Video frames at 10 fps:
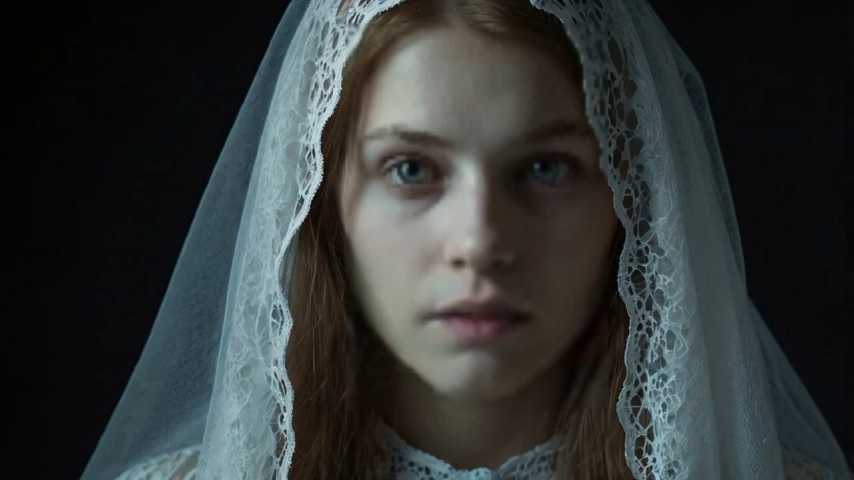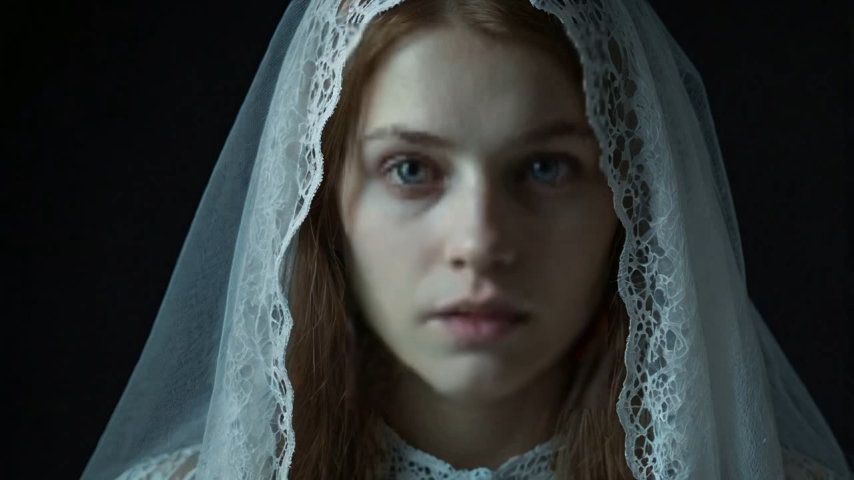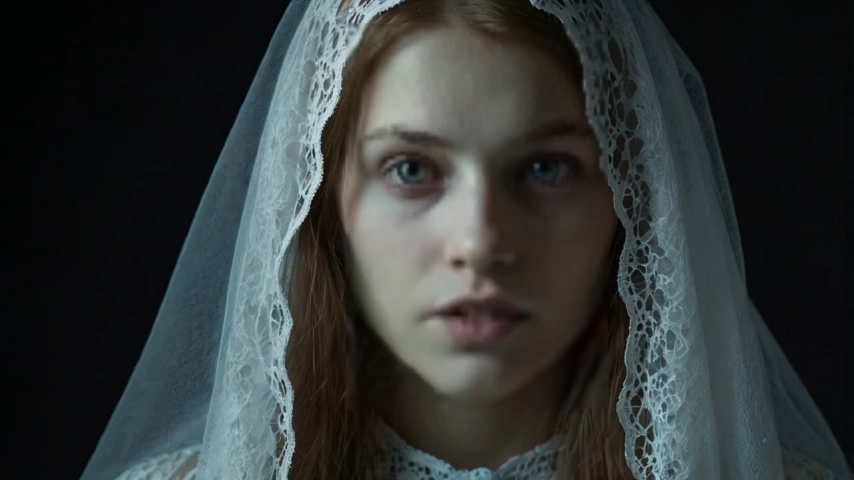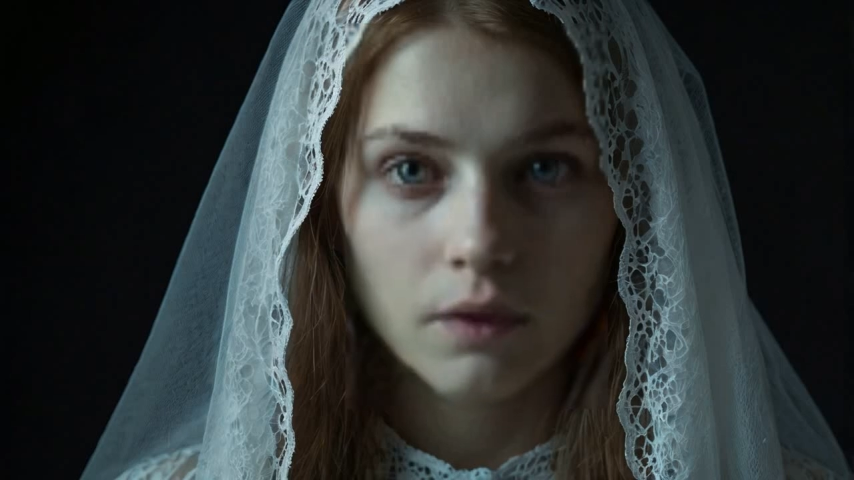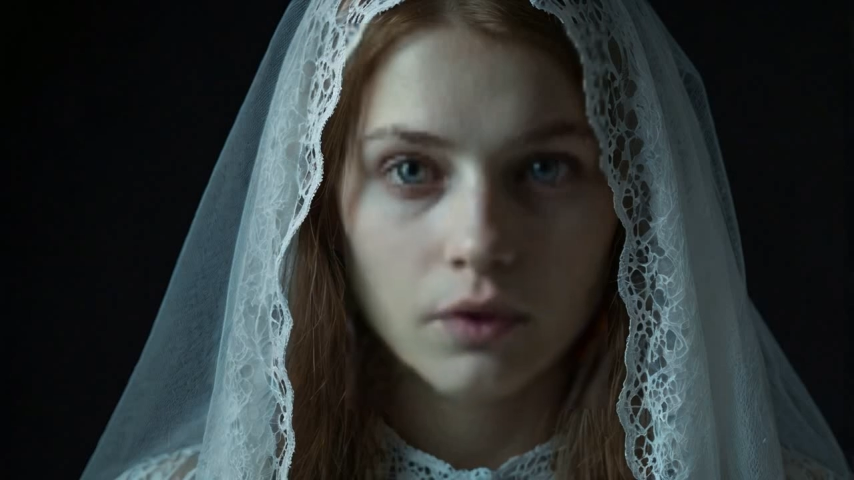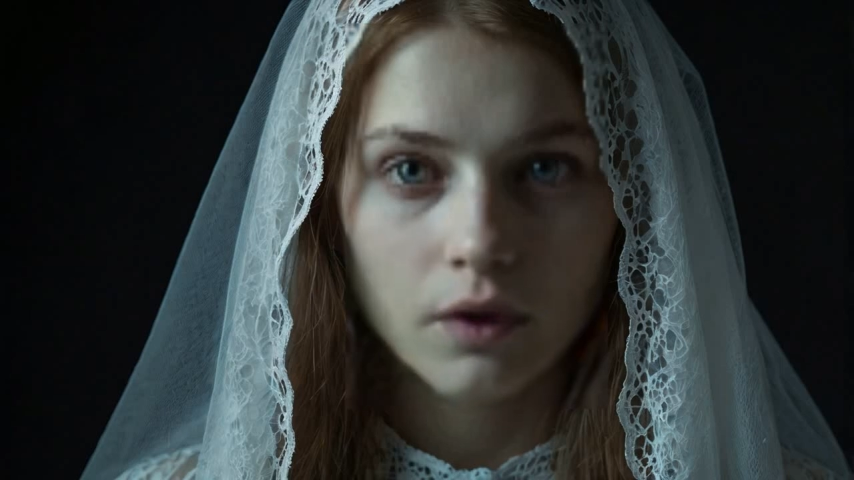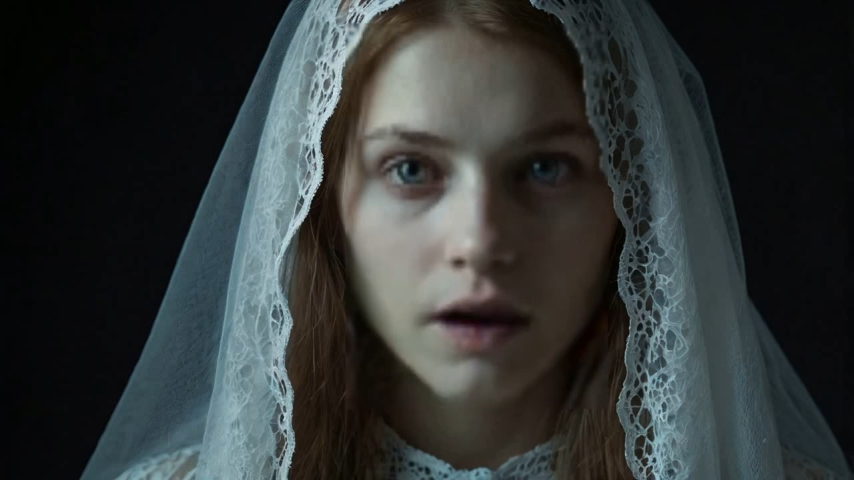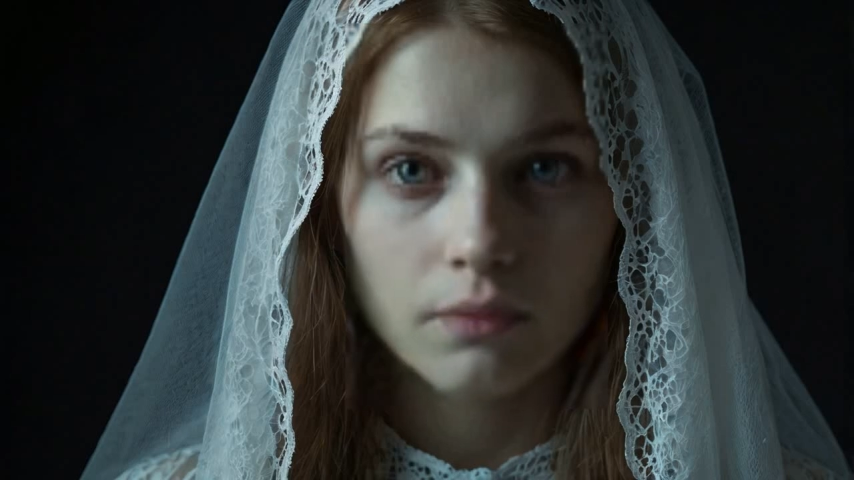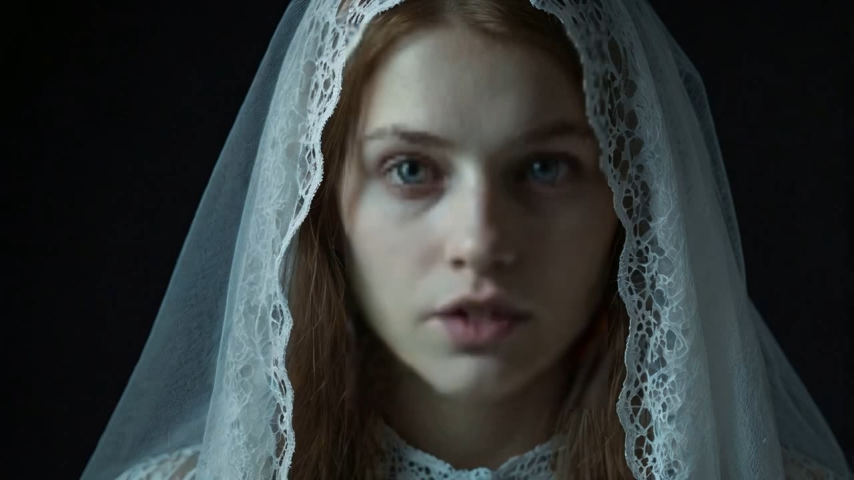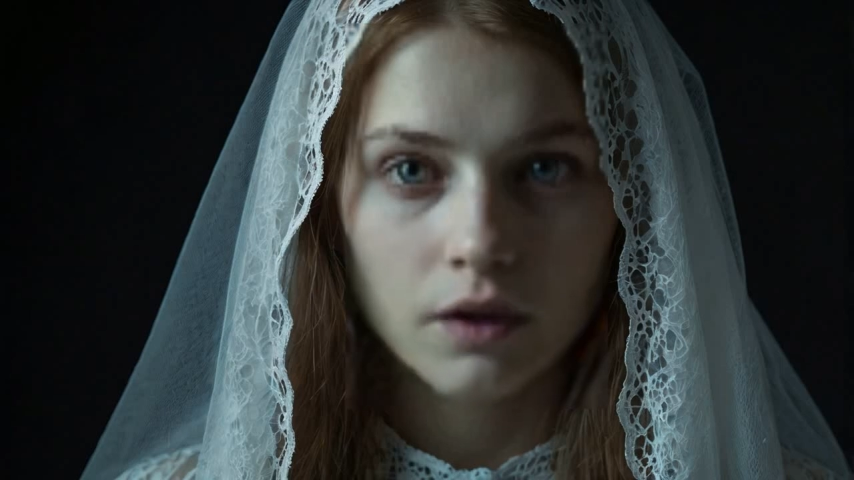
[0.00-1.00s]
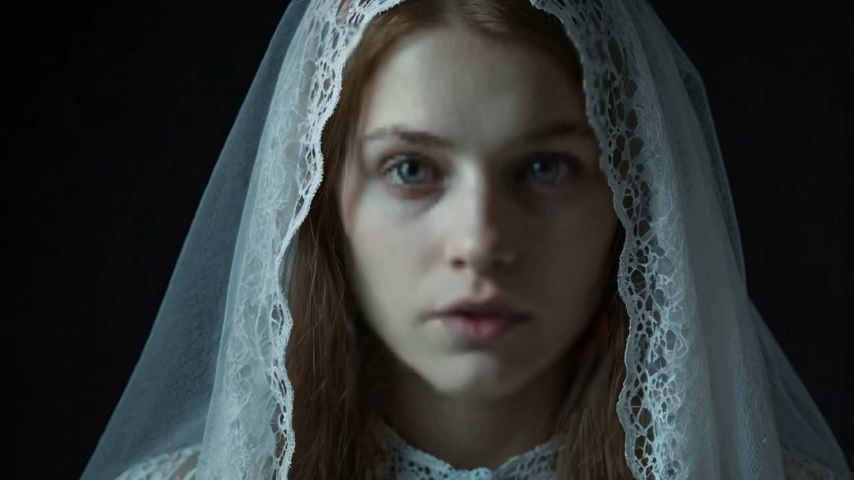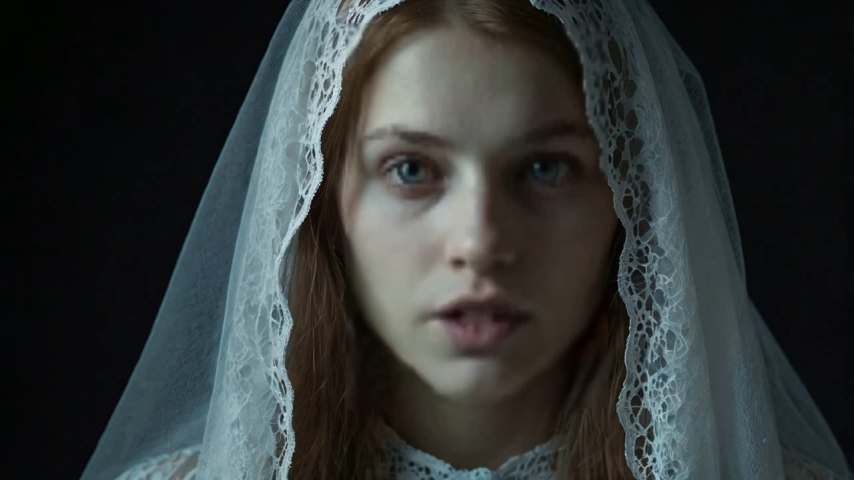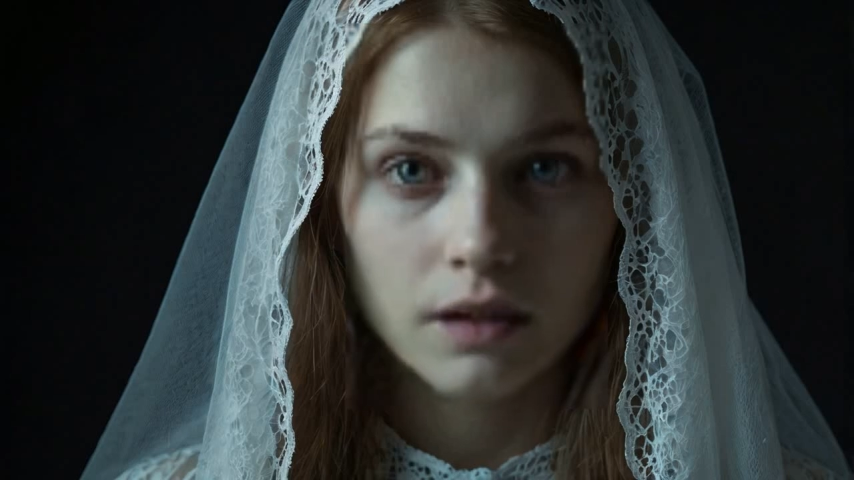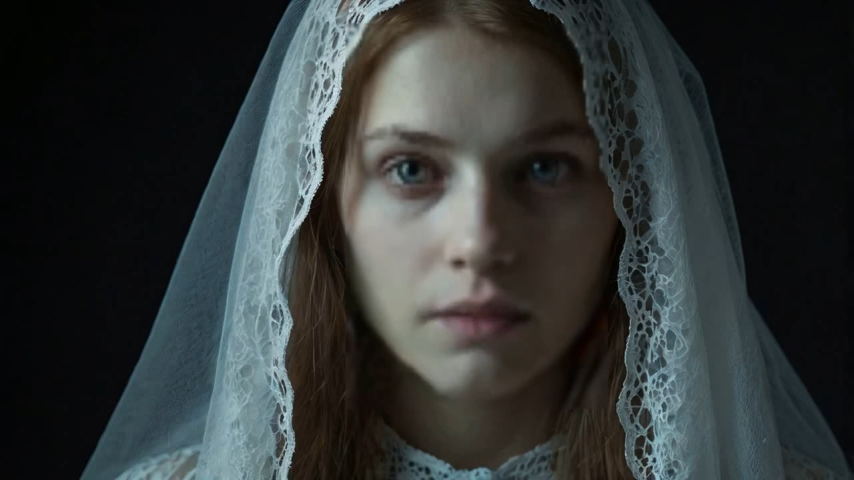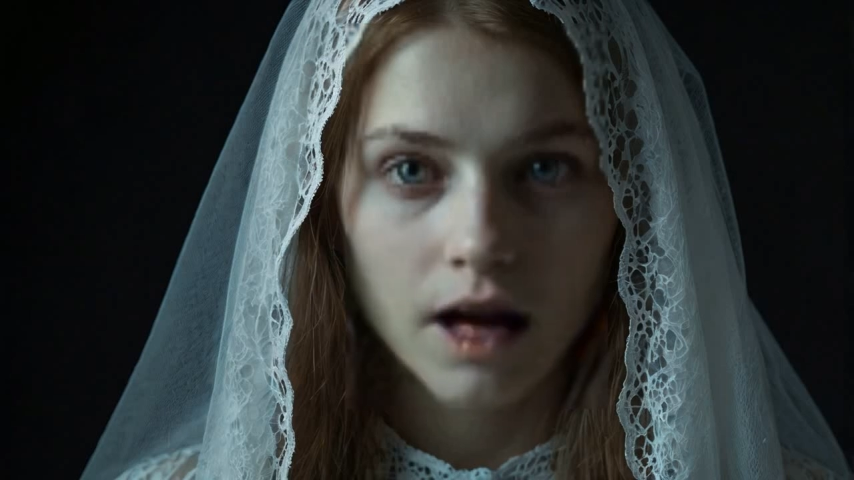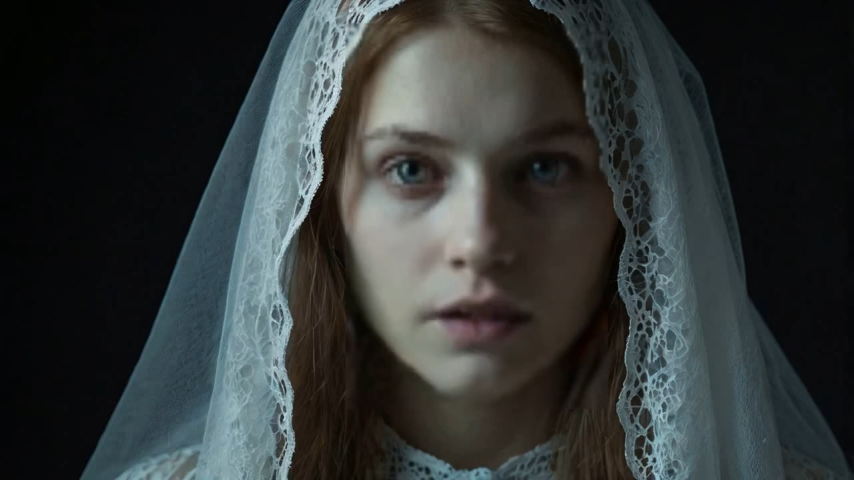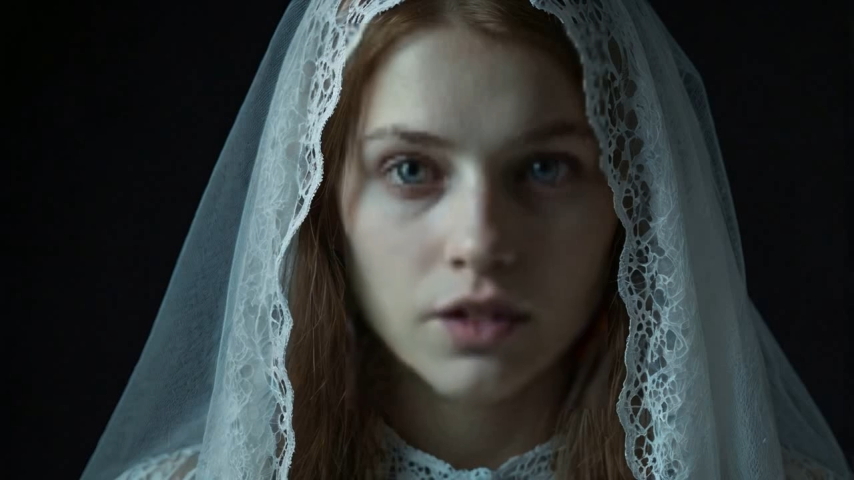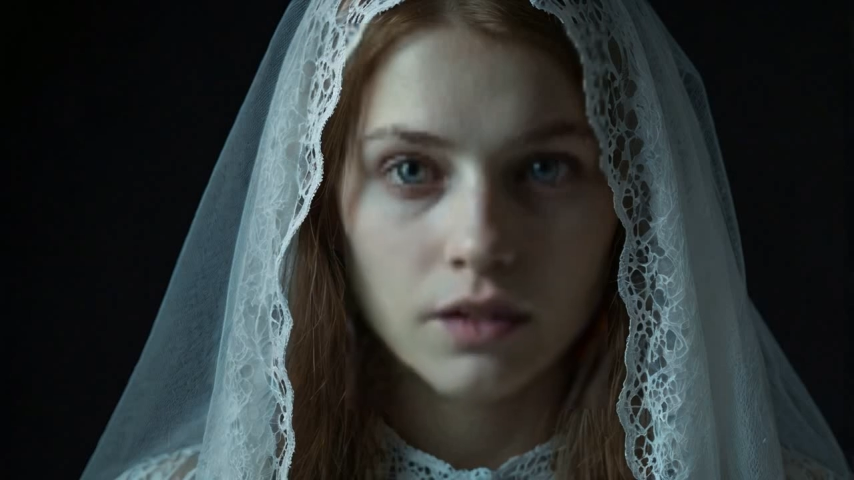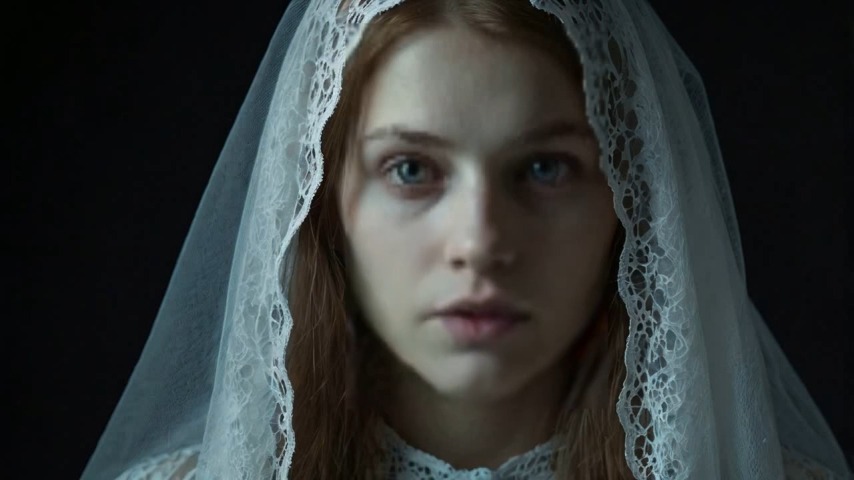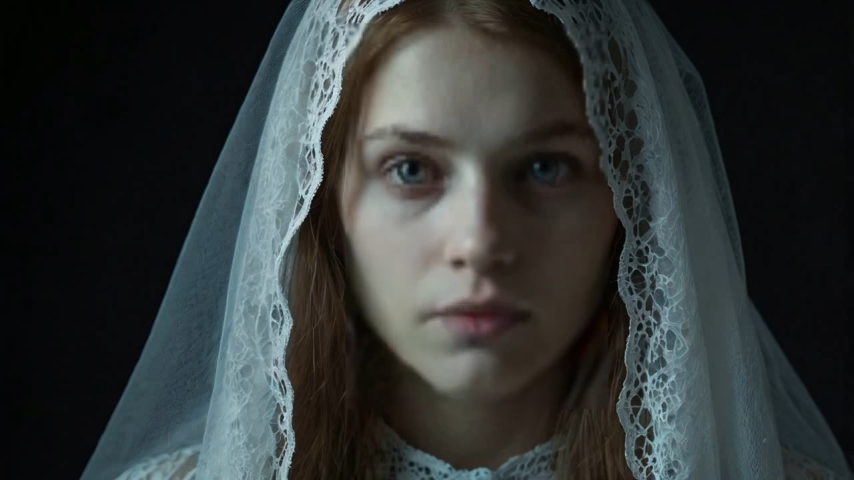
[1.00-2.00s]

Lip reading: Some claimed to have seen lanterns